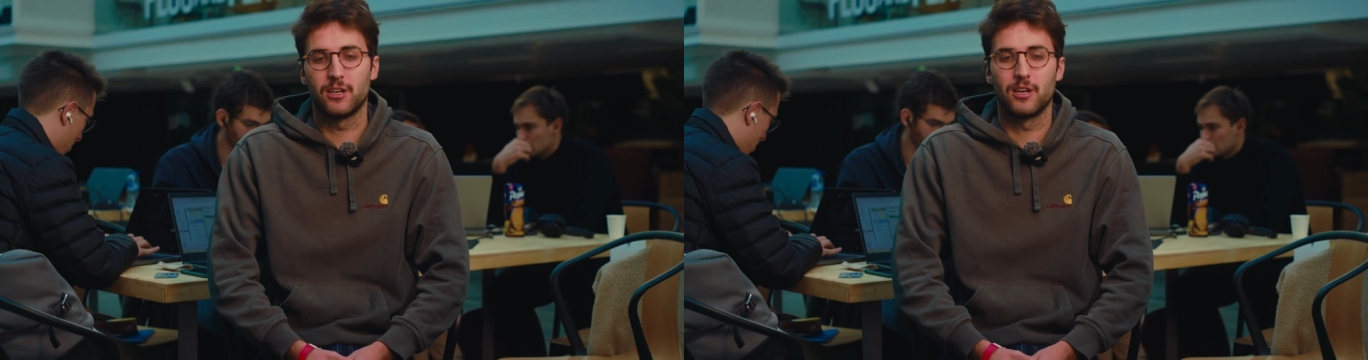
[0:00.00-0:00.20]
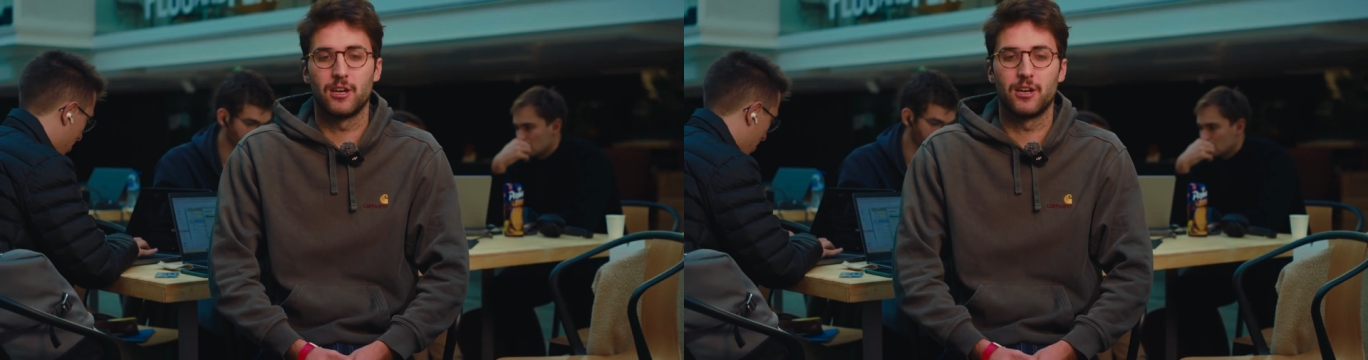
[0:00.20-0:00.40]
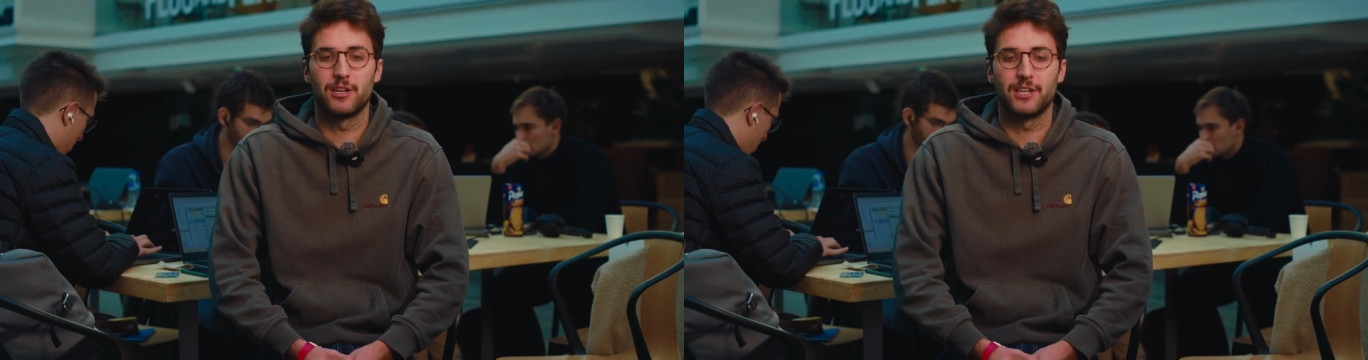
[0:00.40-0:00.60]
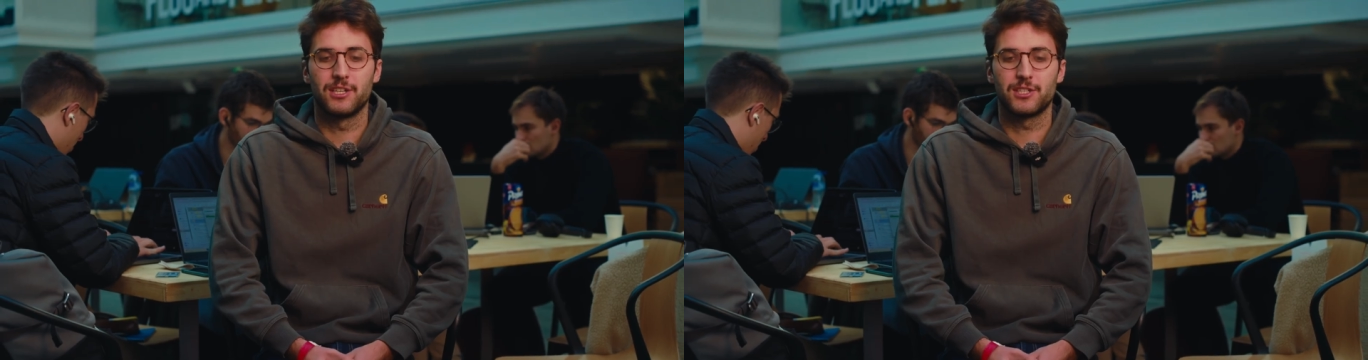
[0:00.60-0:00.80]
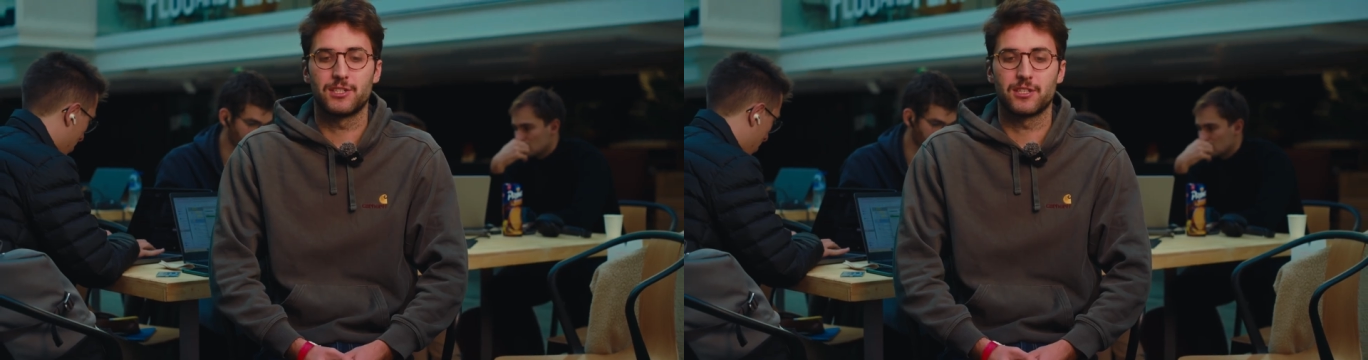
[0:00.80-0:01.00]
Speaker 1: uh, that
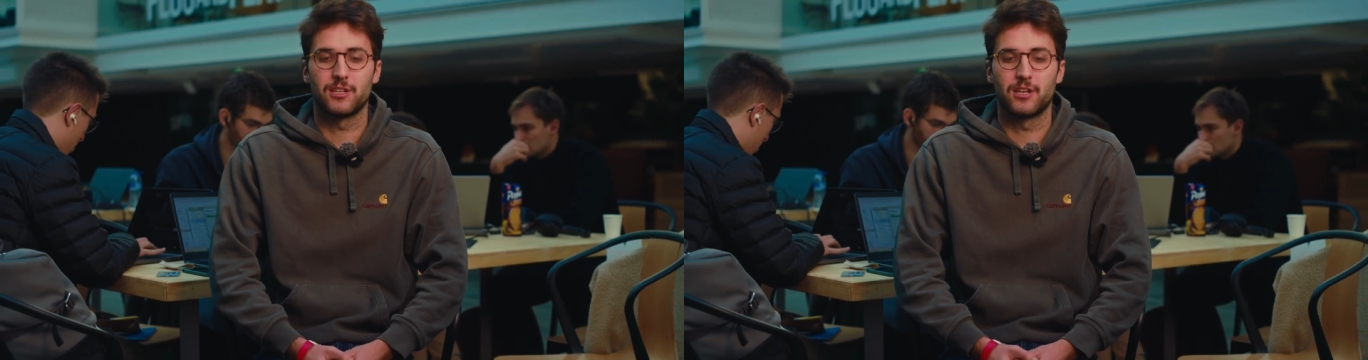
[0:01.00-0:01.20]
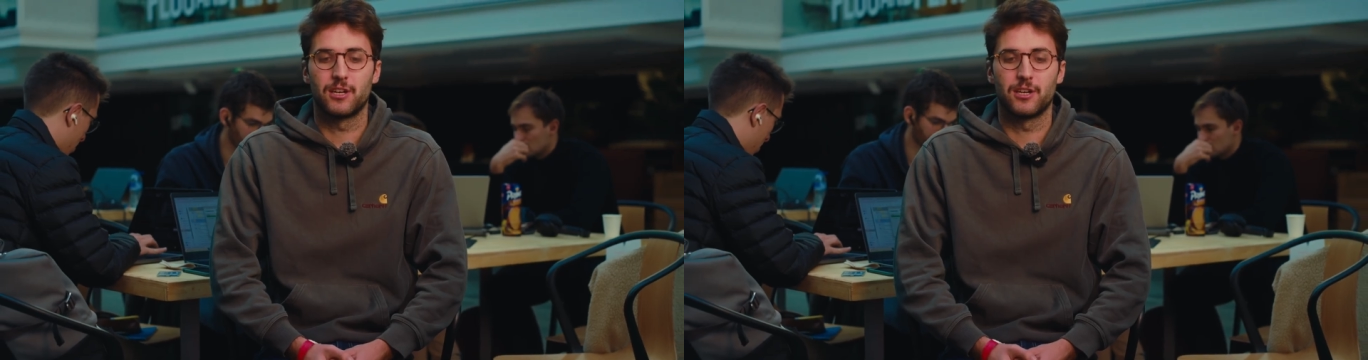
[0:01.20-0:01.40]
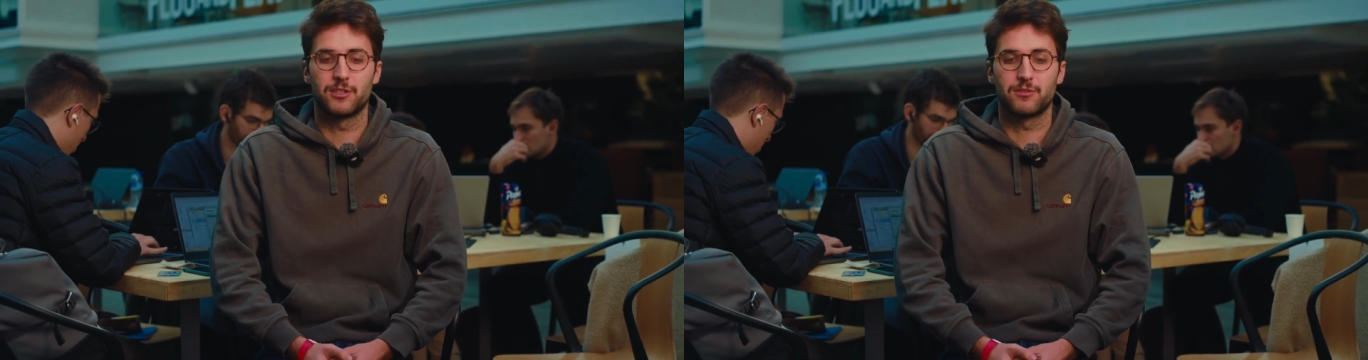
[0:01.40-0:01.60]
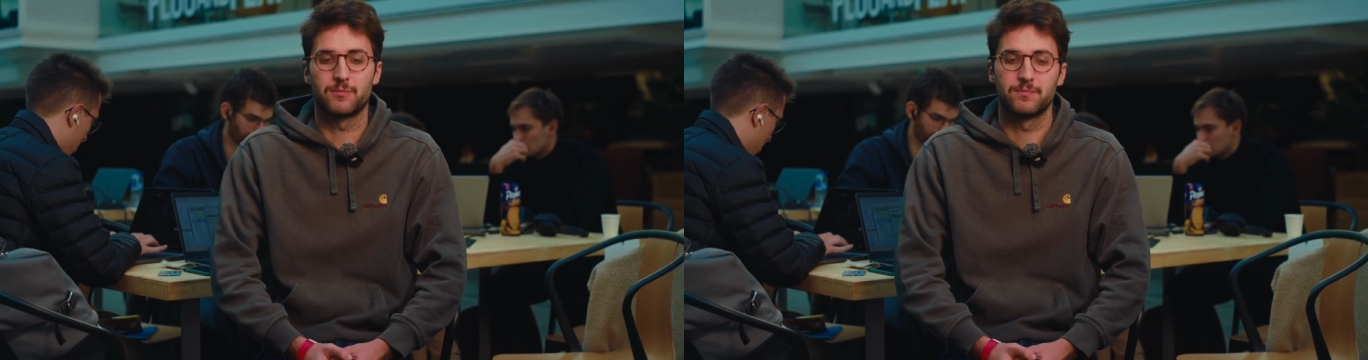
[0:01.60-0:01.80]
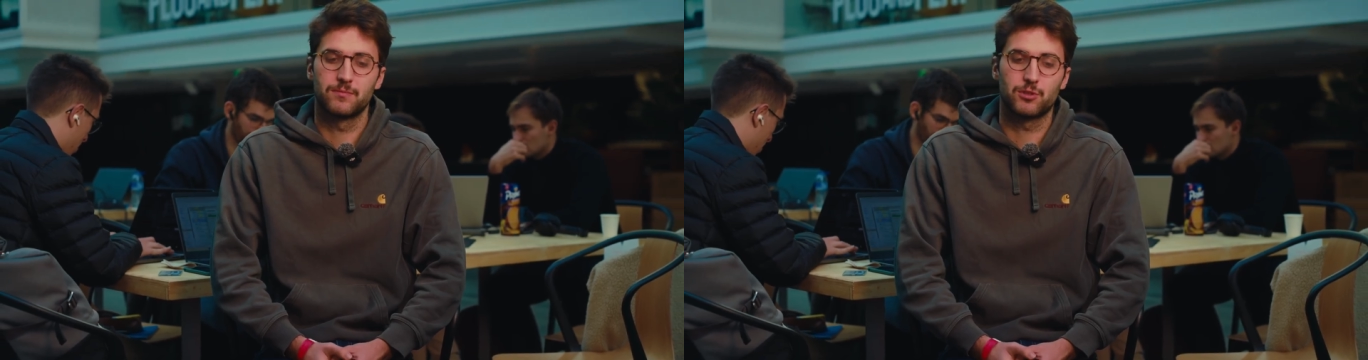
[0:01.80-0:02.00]
is uh,
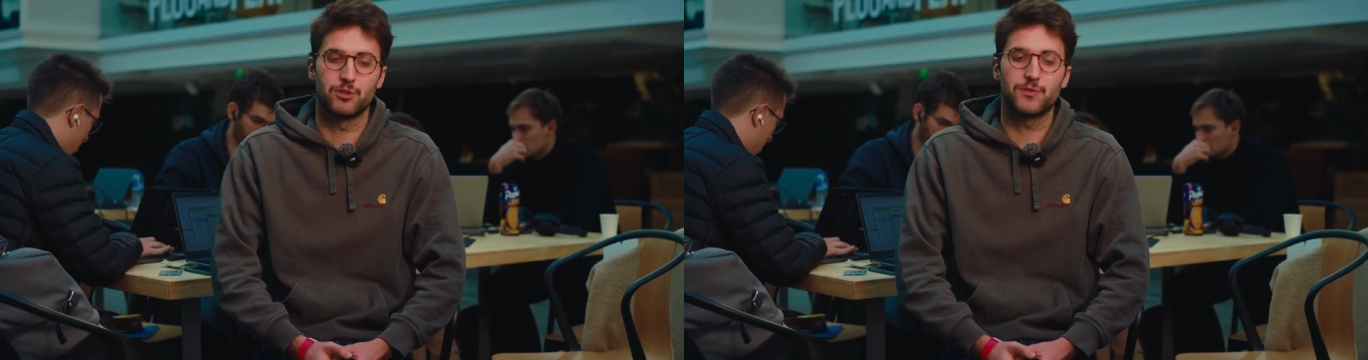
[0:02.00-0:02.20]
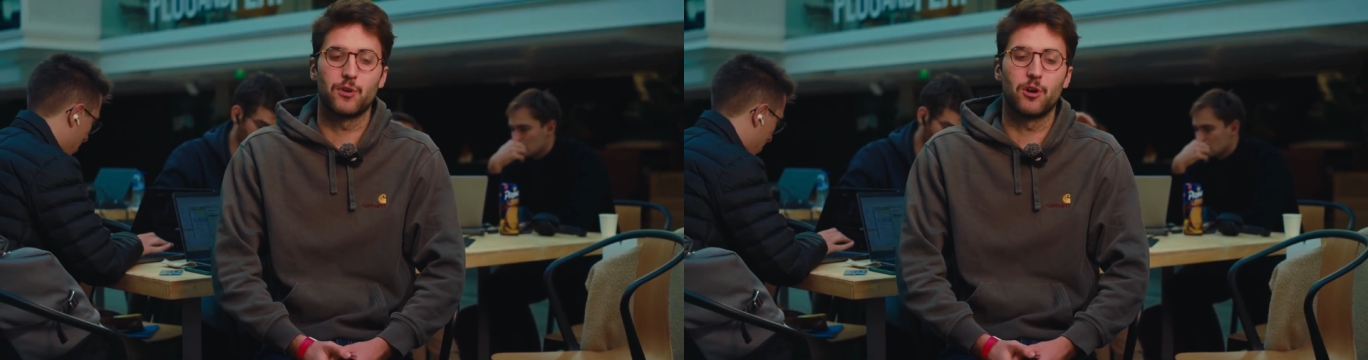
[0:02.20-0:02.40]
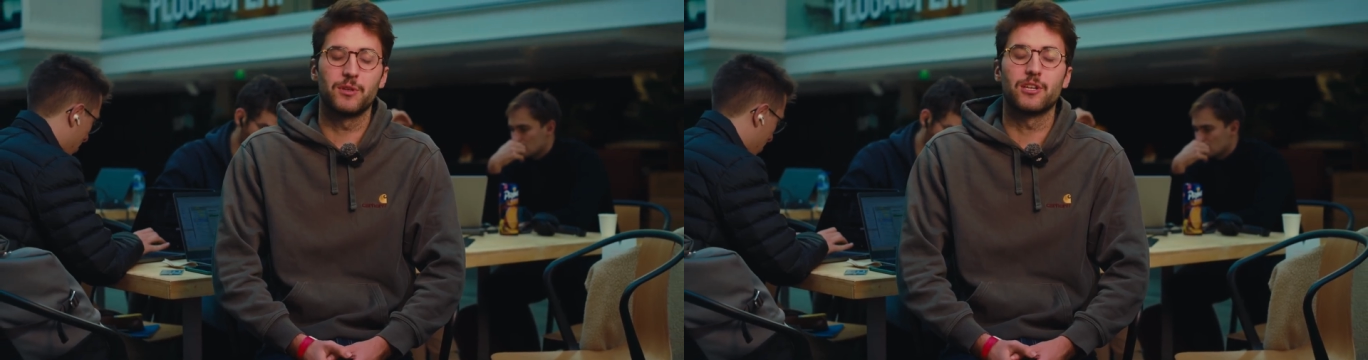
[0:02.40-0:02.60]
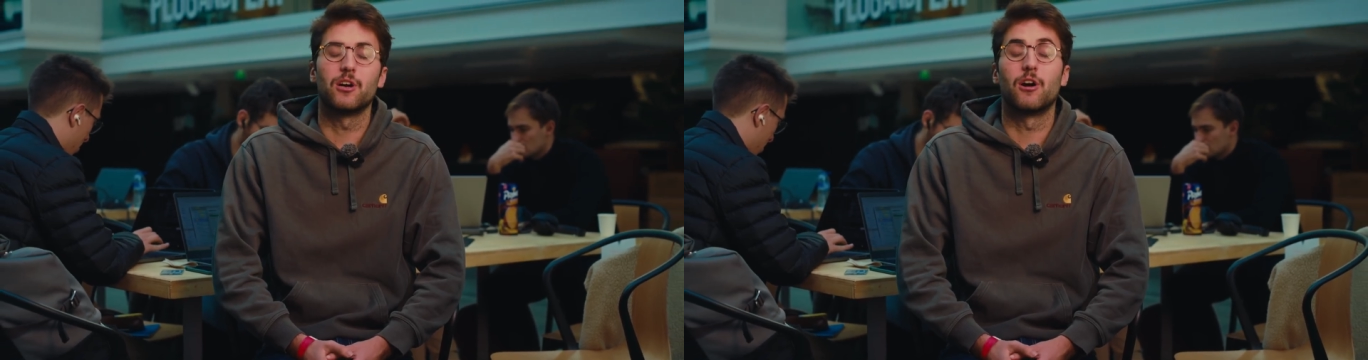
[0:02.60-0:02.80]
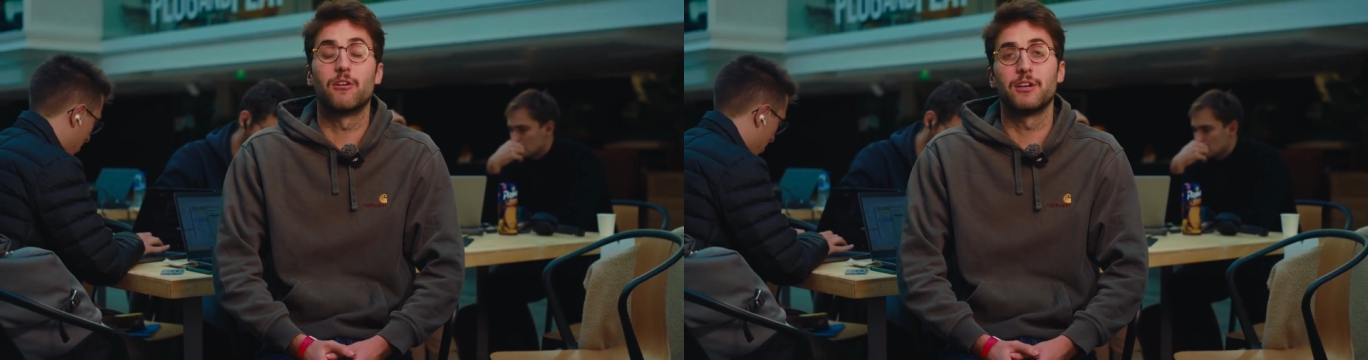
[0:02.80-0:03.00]
transforming
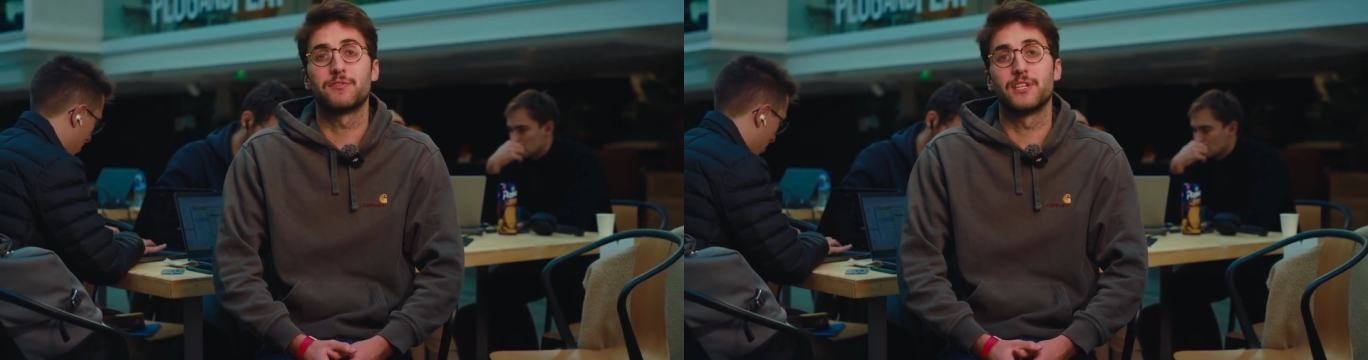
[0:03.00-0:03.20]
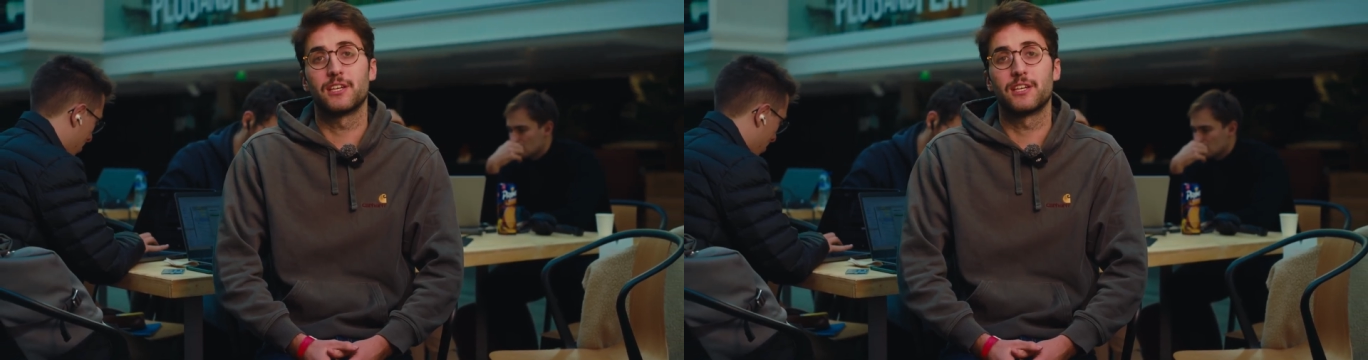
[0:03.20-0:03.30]
R F